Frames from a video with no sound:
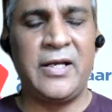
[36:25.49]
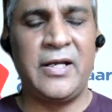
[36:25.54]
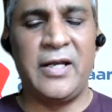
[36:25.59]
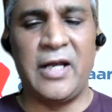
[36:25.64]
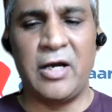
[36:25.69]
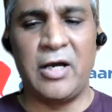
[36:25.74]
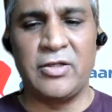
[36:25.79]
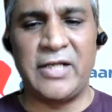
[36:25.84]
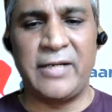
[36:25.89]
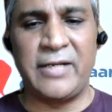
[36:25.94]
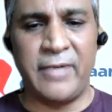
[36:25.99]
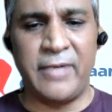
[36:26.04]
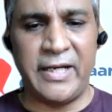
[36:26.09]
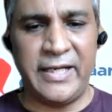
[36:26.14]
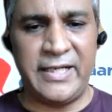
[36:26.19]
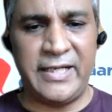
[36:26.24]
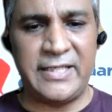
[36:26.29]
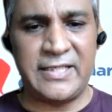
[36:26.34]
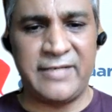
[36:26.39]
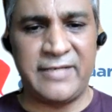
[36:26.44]
Now that
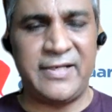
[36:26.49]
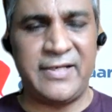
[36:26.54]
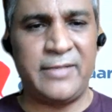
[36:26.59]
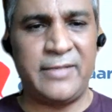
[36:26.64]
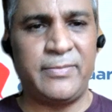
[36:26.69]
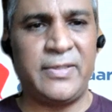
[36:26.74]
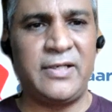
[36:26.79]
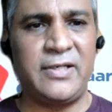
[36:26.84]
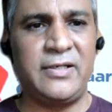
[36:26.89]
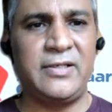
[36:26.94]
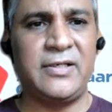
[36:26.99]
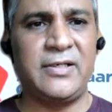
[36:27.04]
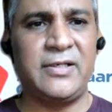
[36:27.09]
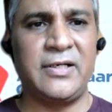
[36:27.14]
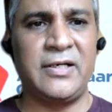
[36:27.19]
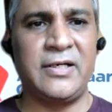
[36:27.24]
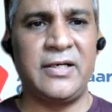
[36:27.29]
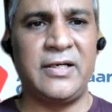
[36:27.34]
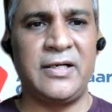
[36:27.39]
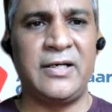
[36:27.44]
money is available,
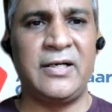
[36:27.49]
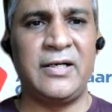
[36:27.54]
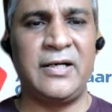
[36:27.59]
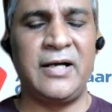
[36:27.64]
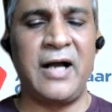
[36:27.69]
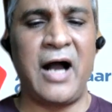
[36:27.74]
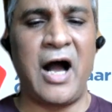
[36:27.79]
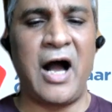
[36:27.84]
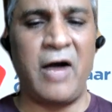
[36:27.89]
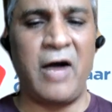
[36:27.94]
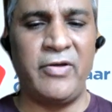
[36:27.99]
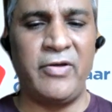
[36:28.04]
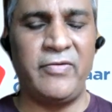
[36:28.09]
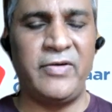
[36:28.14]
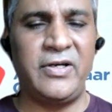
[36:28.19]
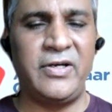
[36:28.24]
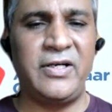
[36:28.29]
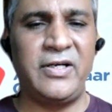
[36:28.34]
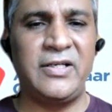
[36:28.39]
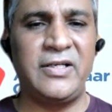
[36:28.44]

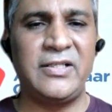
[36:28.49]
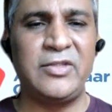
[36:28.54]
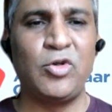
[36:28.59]
however,